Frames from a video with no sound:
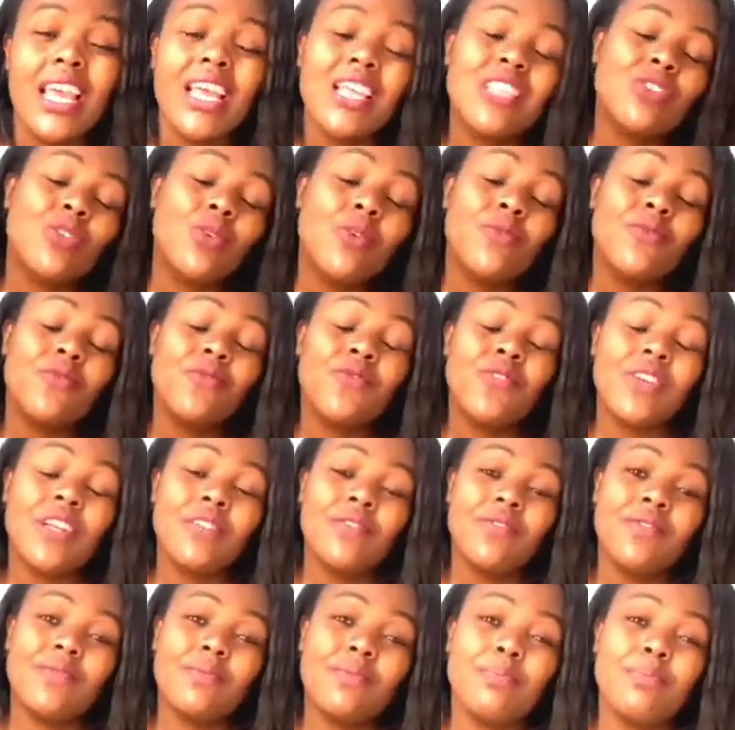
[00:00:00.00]
So
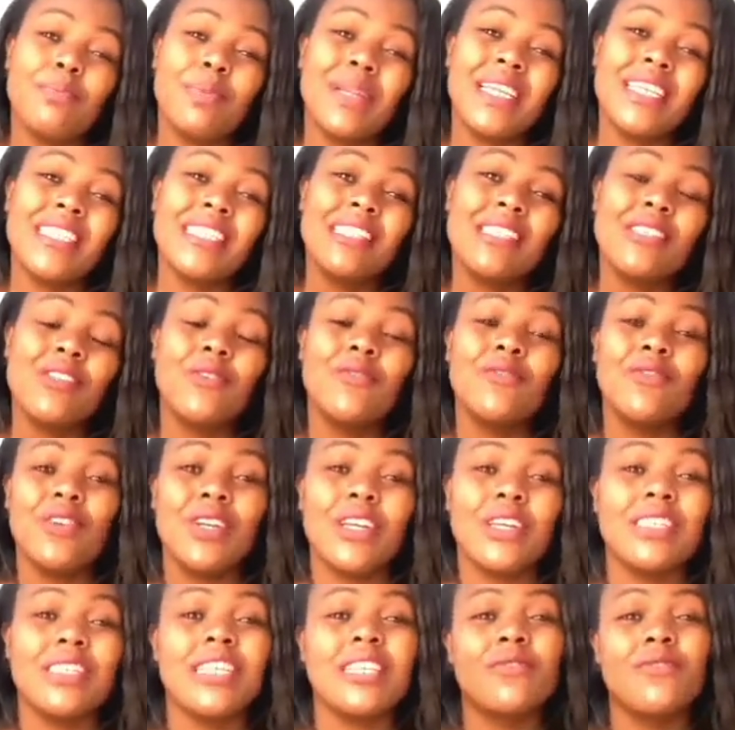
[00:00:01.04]
please don't
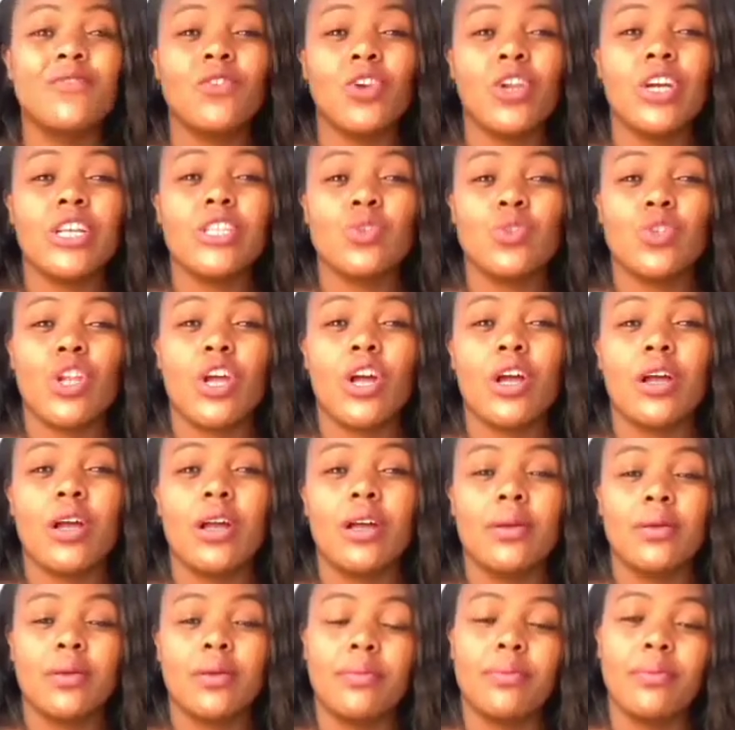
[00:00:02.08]
forget, just follow us on our
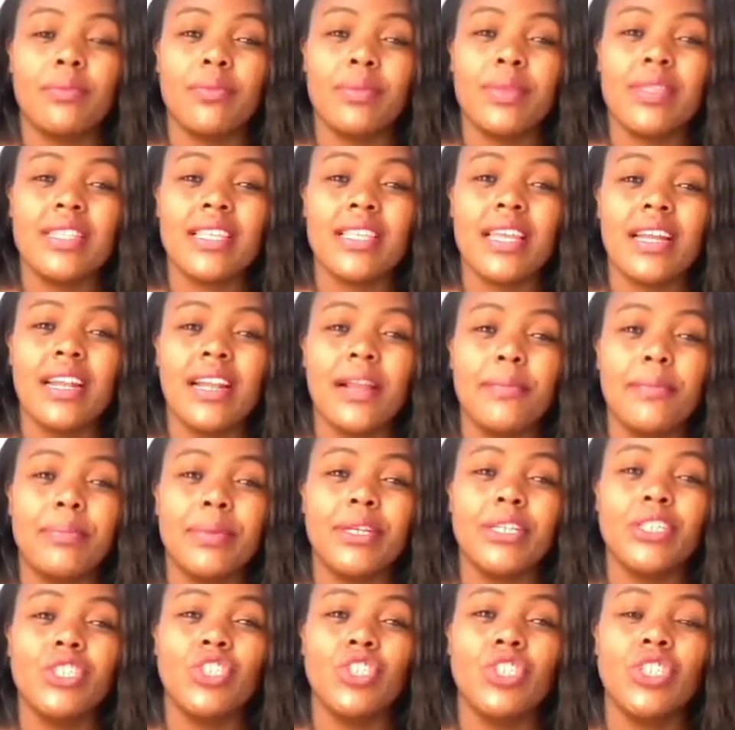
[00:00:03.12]
Instagram
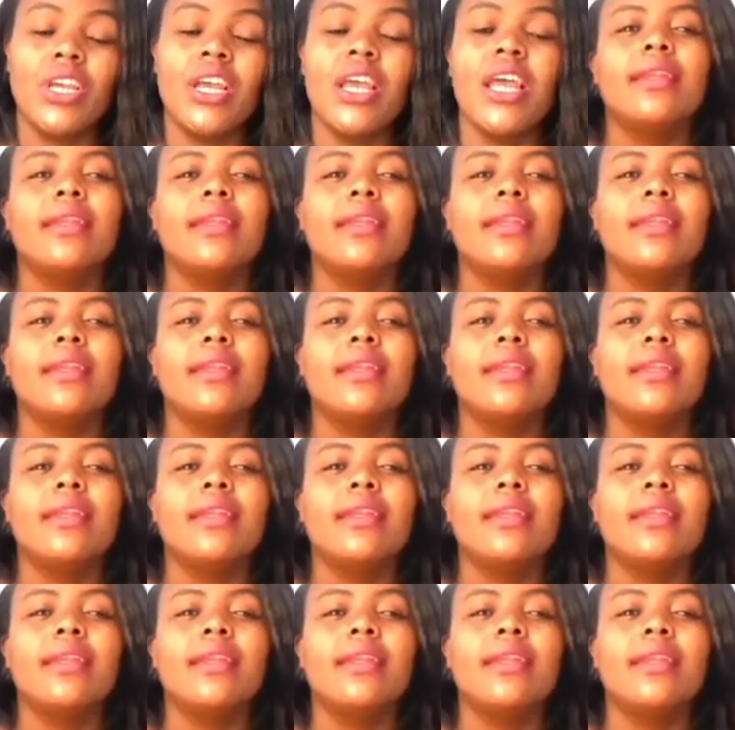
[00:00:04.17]
page.